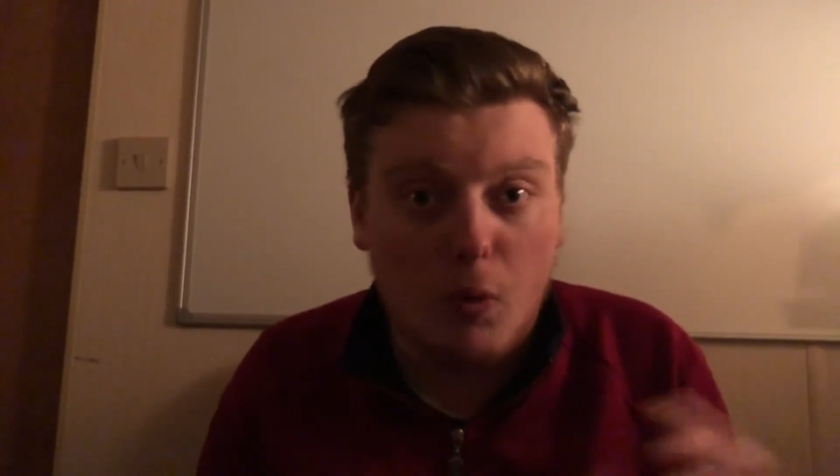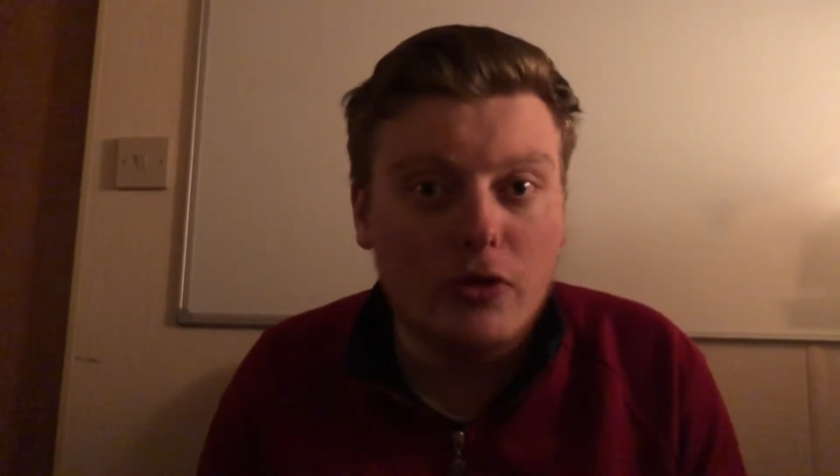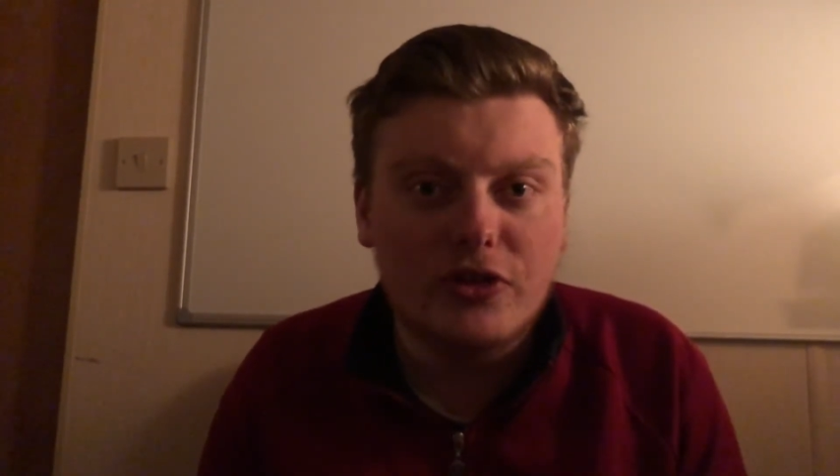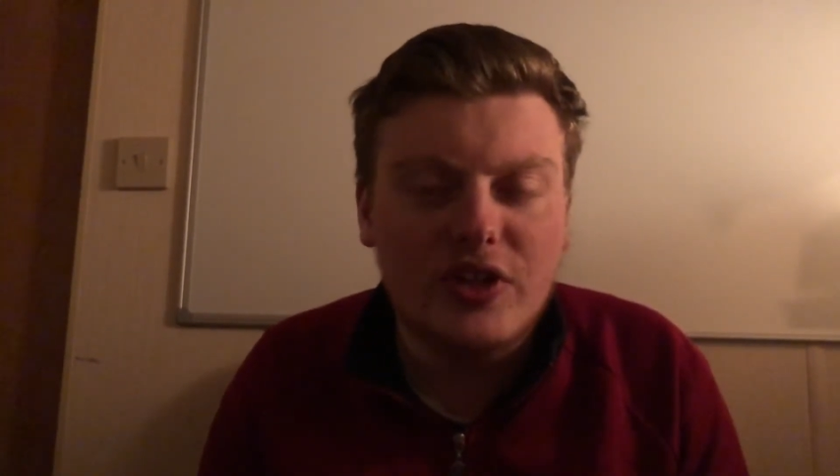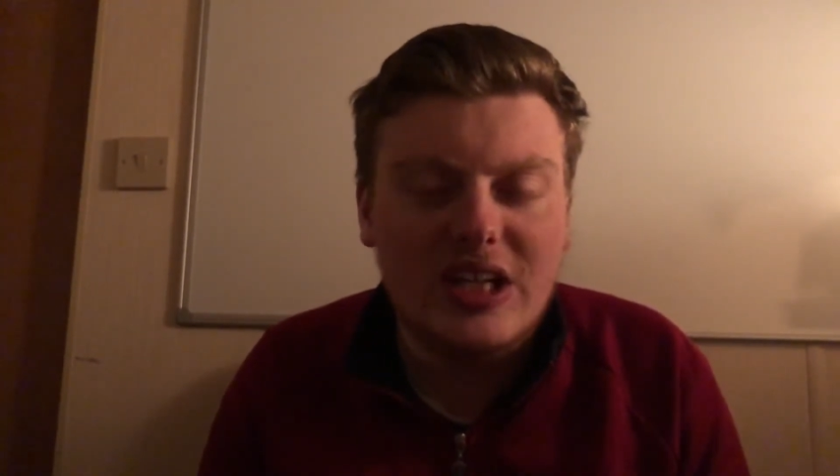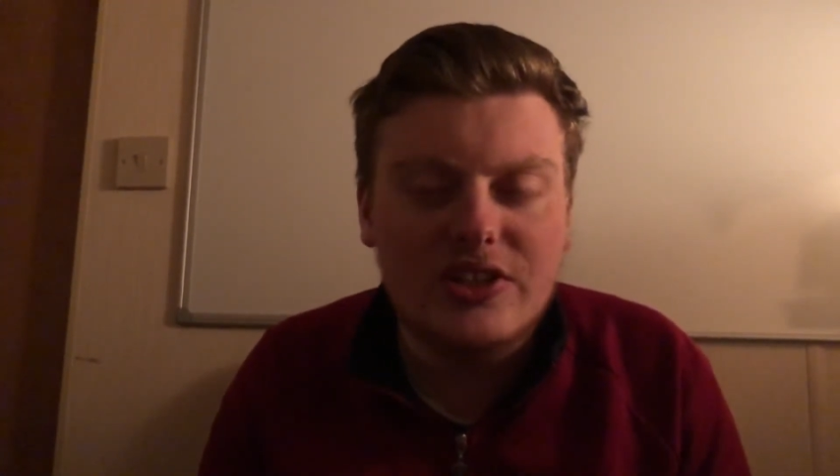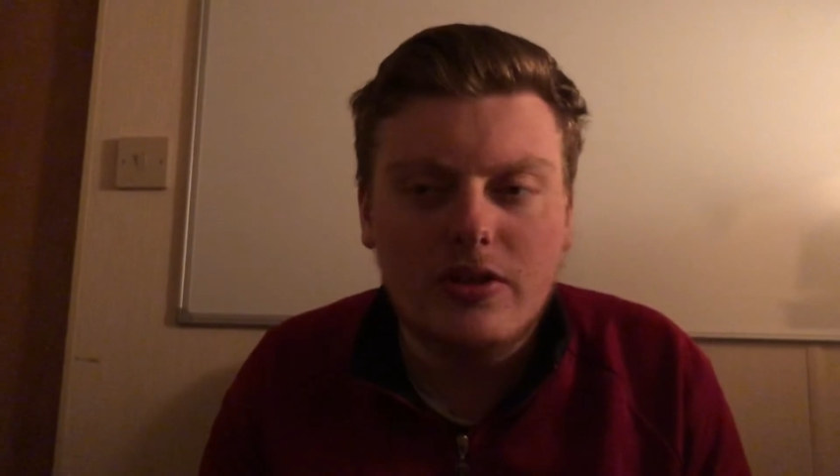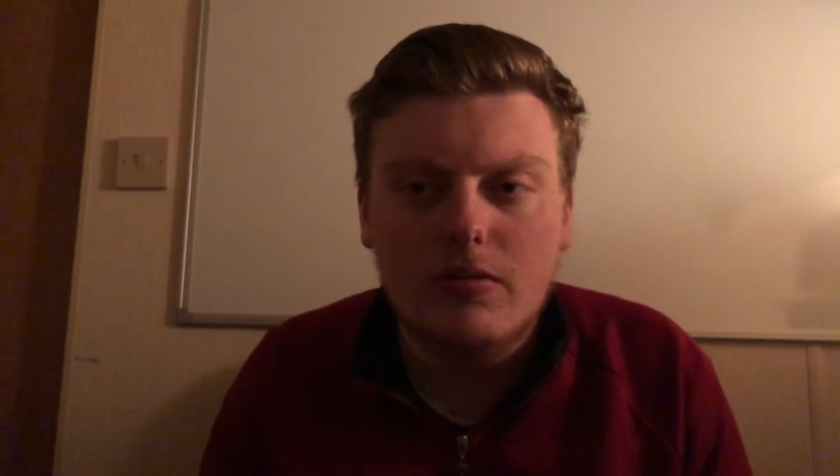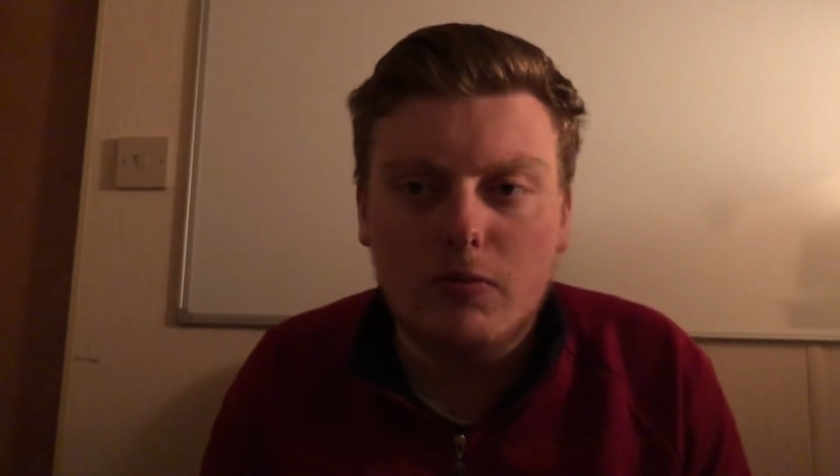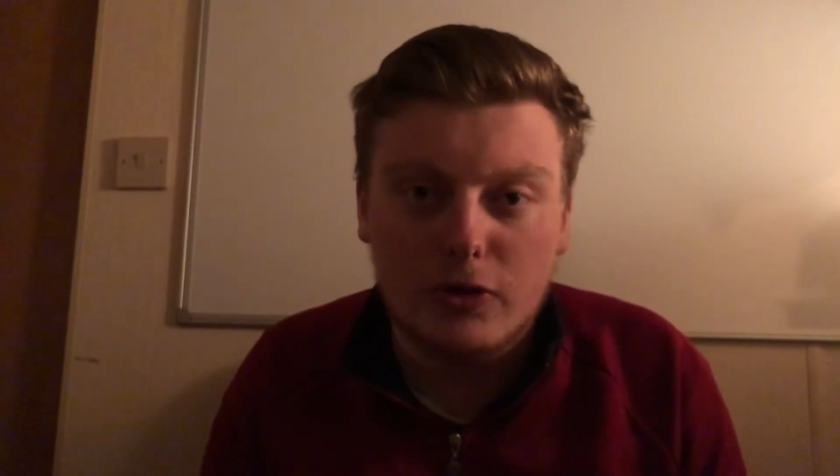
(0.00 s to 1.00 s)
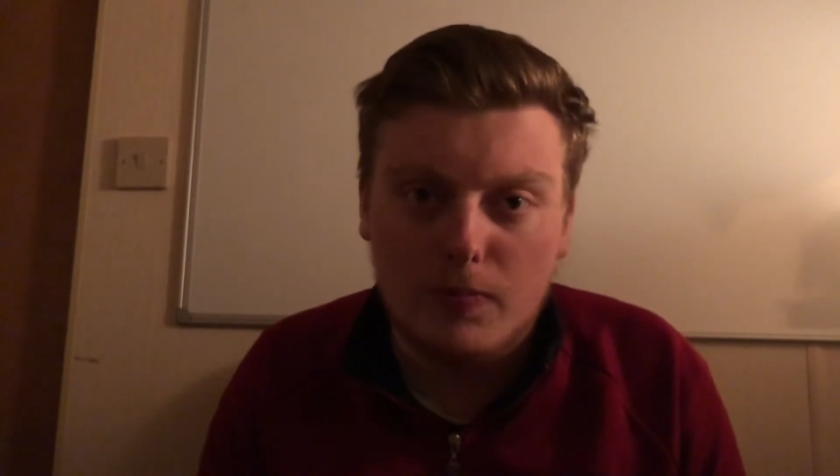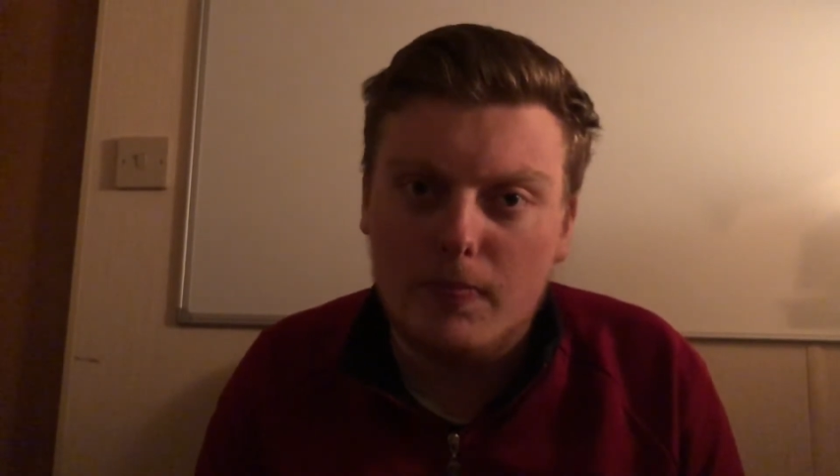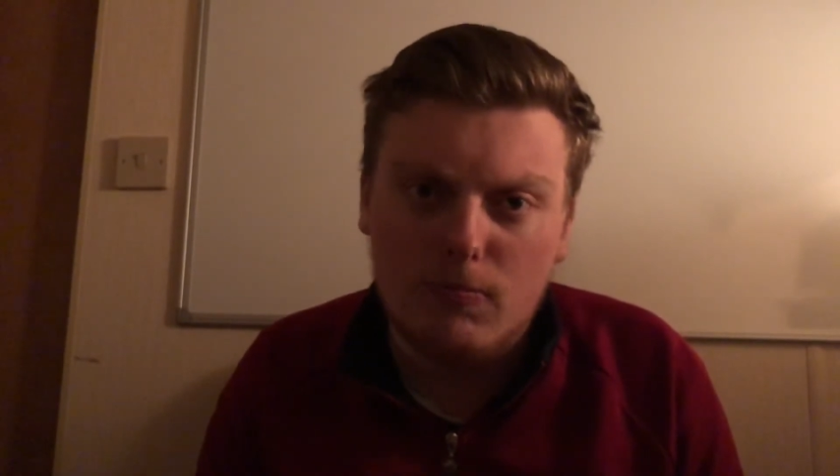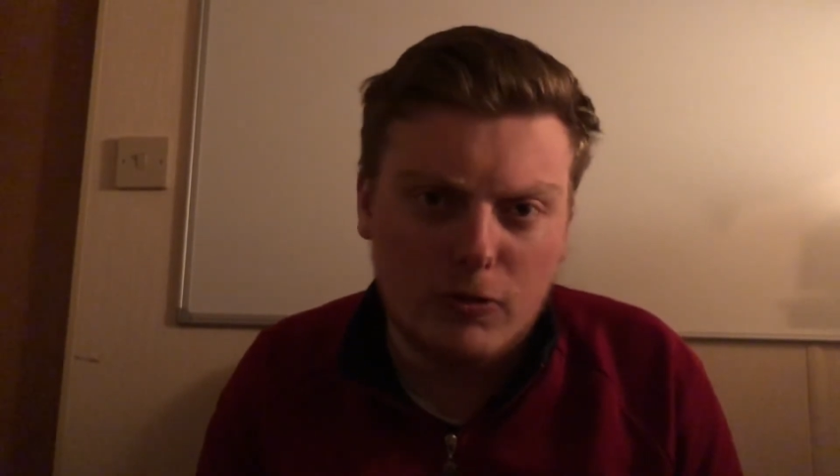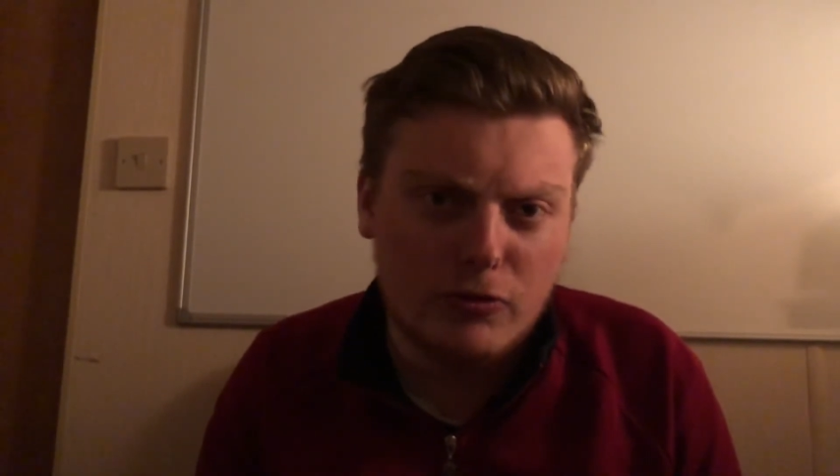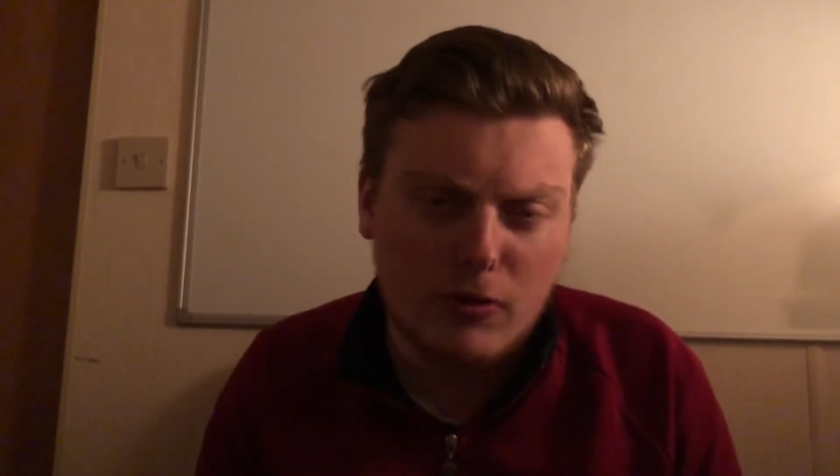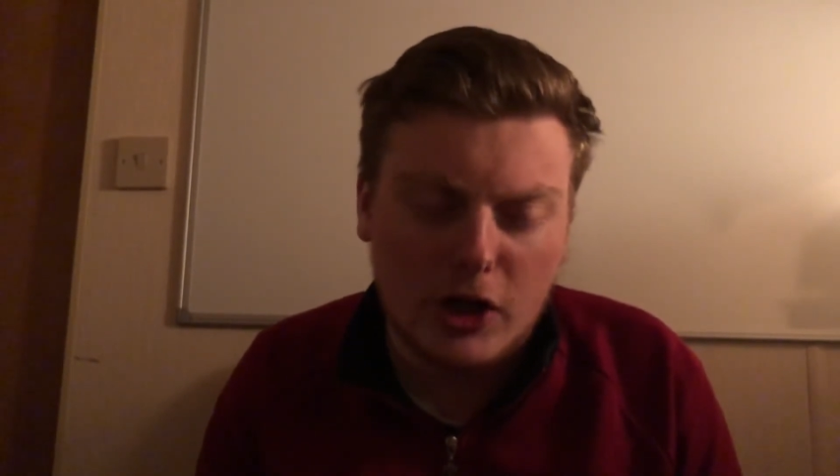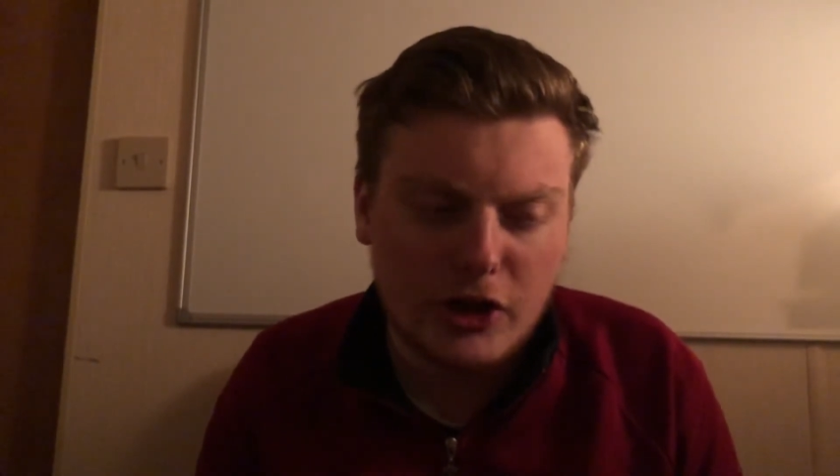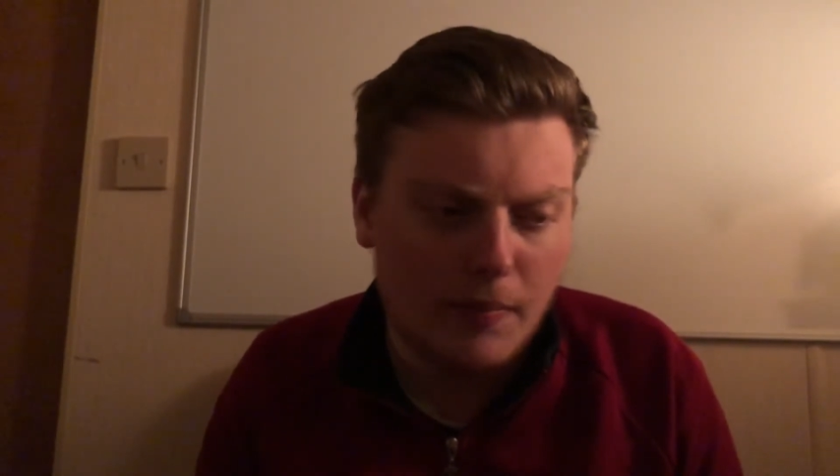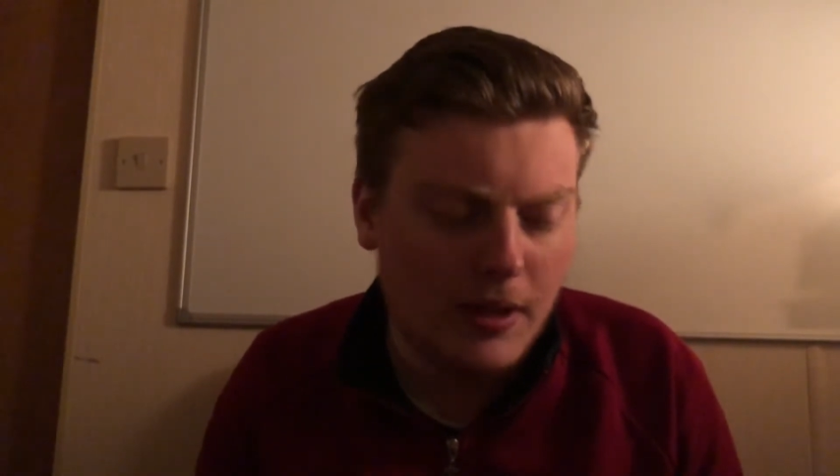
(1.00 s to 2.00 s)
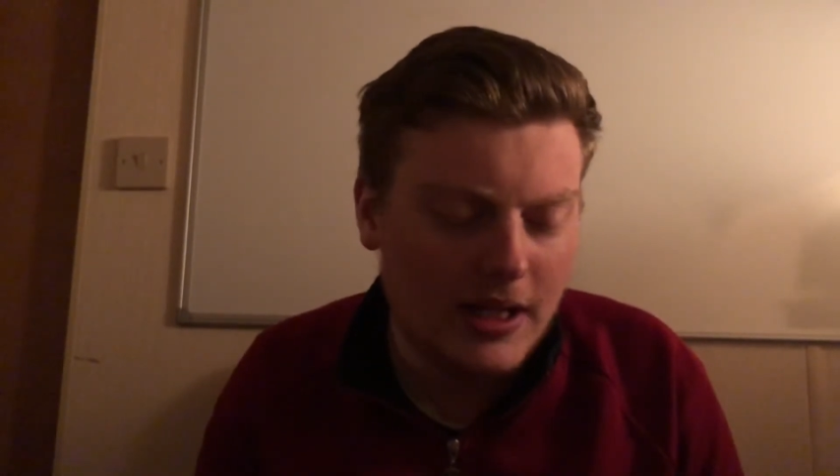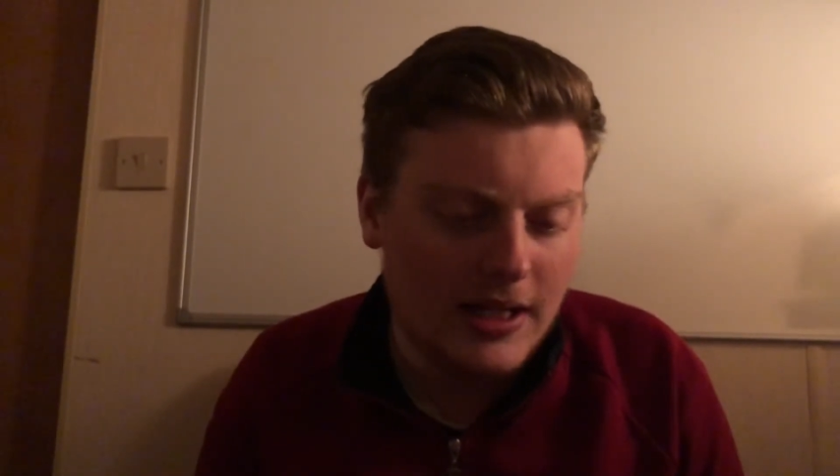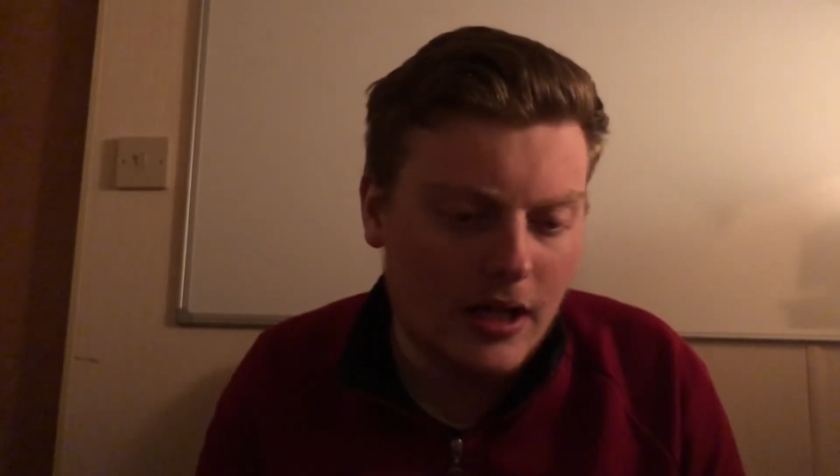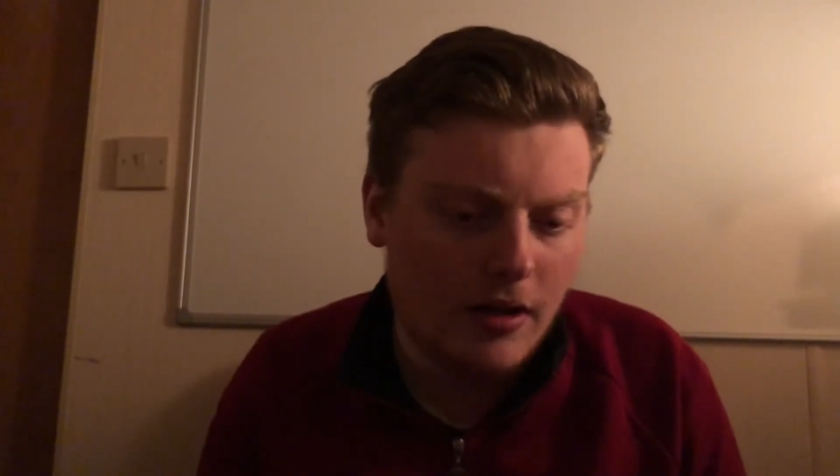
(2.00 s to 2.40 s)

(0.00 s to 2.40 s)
one season was was rushed completely.